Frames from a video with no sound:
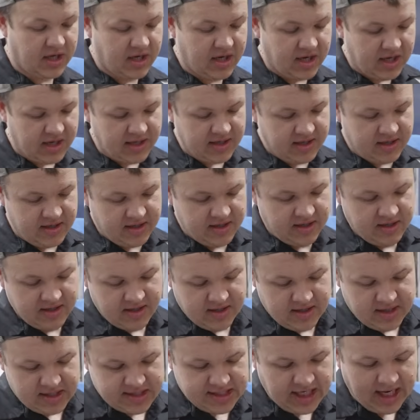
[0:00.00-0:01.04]
on
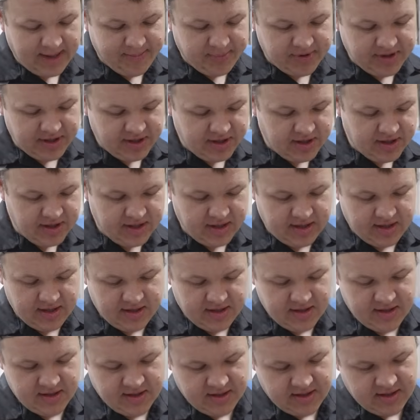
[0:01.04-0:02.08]
top of the hook
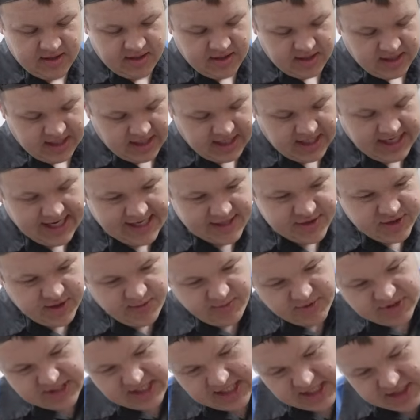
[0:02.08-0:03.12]
and it actually
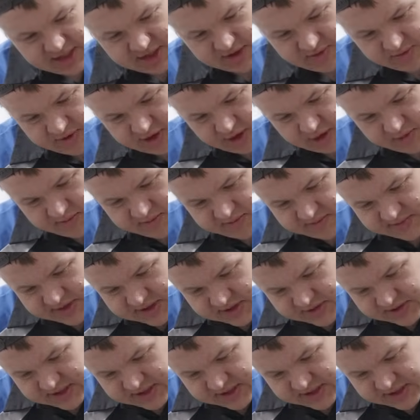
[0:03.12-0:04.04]
protects your rope. So